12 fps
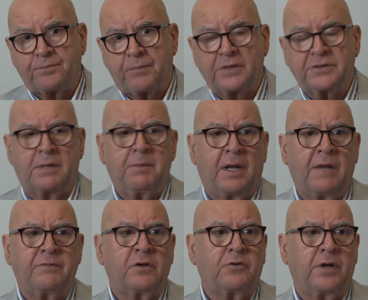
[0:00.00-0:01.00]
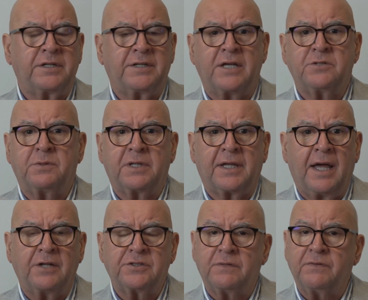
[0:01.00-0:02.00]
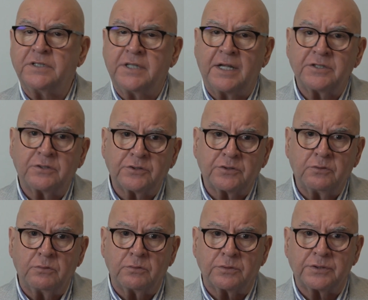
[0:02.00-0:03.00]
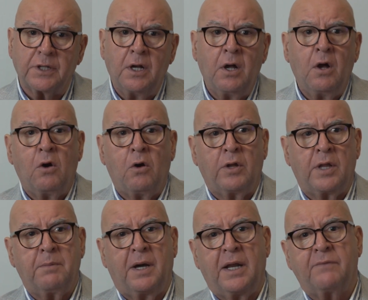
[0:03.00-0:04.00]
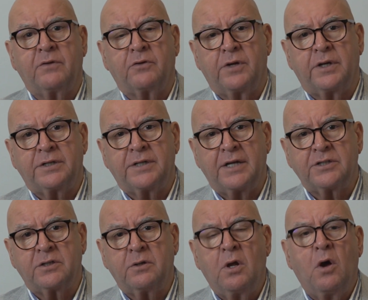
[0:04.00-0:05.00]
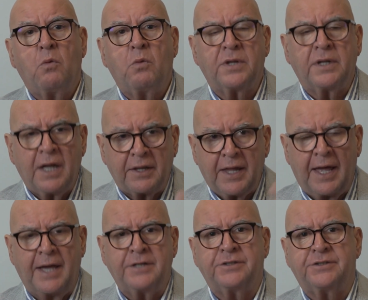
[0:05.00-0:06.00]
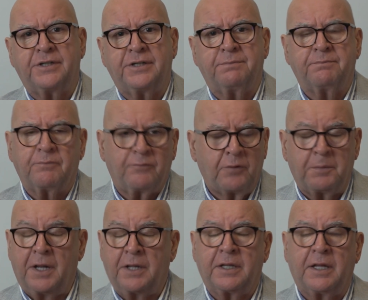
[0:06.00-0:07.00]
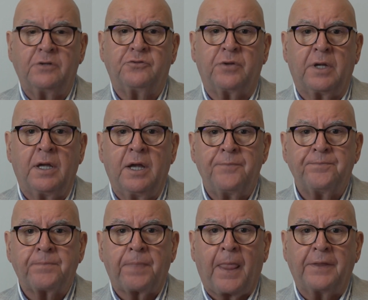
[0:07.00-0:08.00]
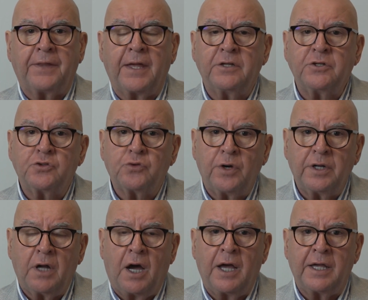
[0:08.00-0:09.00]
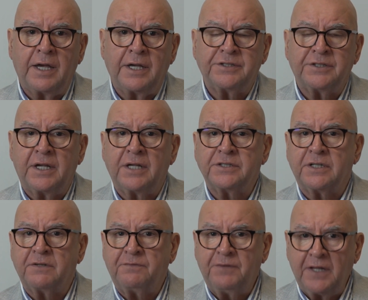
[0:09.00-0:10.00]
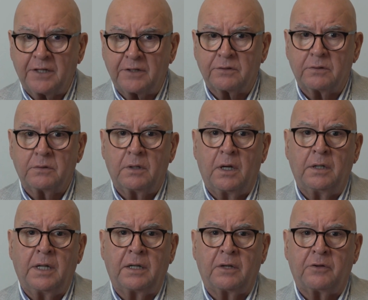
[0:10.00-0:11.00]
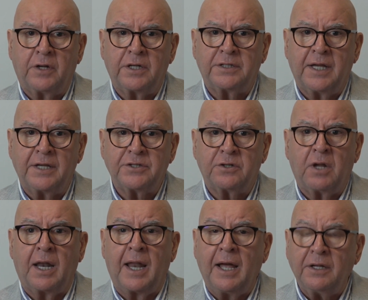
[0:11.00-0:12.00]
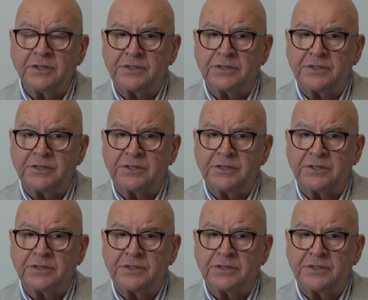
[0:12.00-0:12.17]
So they might have an accreditation with the Council of International Schools, or they might have an accreditation with another agency from another country. They can join IEAC as an affiliate, and that accreditation allows